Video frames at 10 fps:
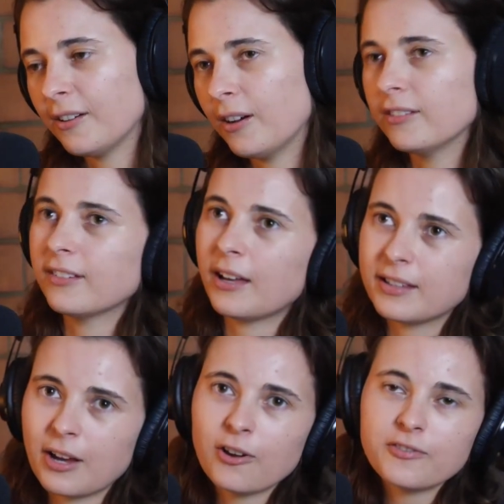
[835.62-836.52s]

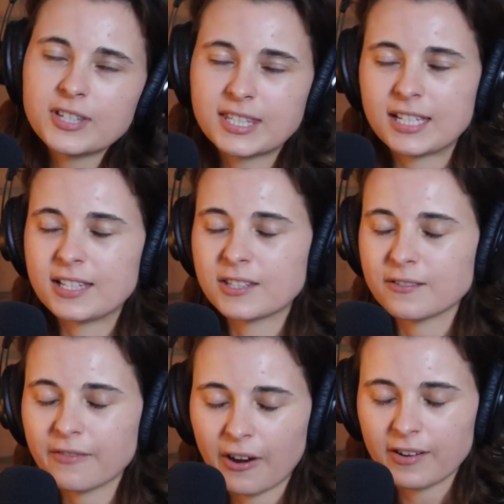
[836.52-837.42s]
Obviously it's
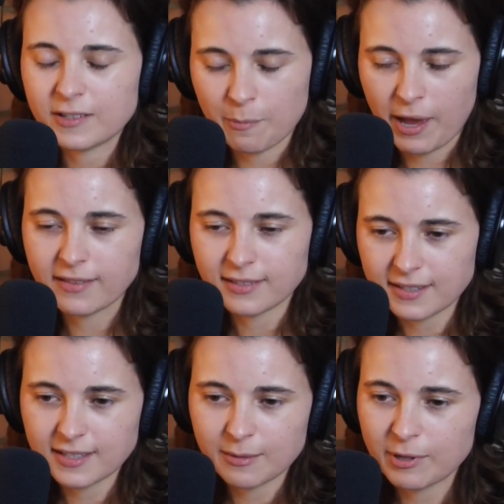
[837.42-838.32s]
very
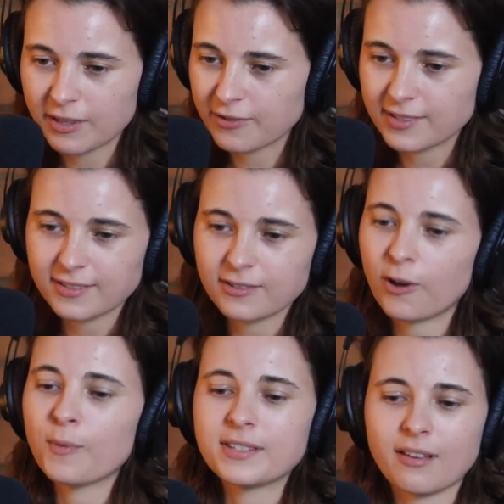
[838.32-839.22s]
dependent. I mean, there's
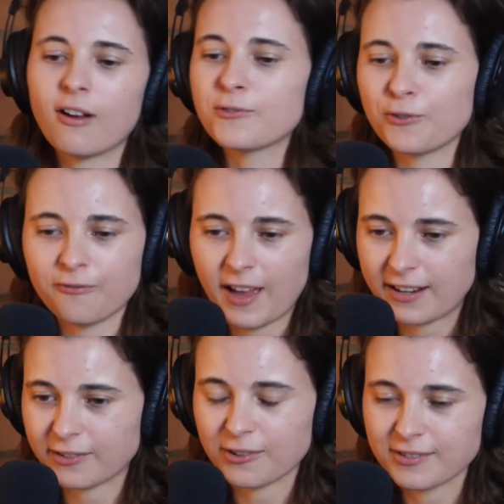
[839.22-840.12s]
always 100
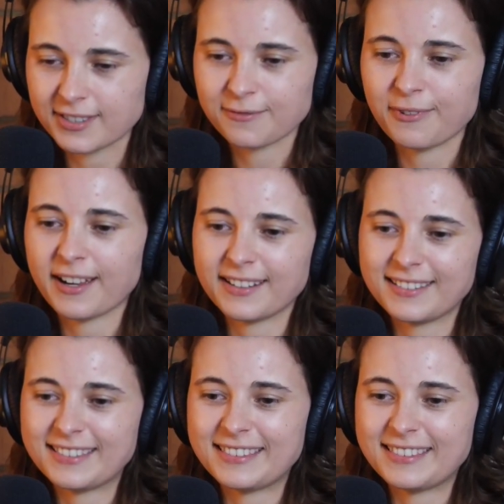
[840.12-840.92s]
factors, right?